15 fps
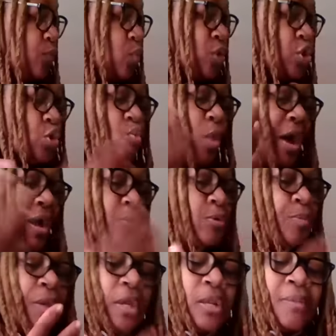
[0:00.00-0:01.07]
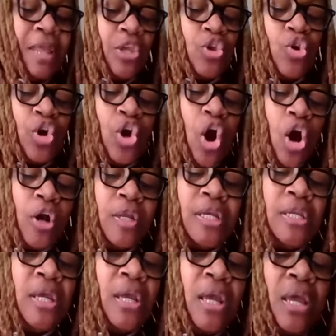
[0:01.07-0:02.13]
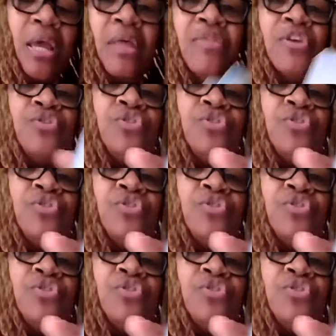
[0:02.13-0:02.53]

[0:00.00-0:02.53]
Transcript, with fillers: which is why I was picking up like you're guarded. They're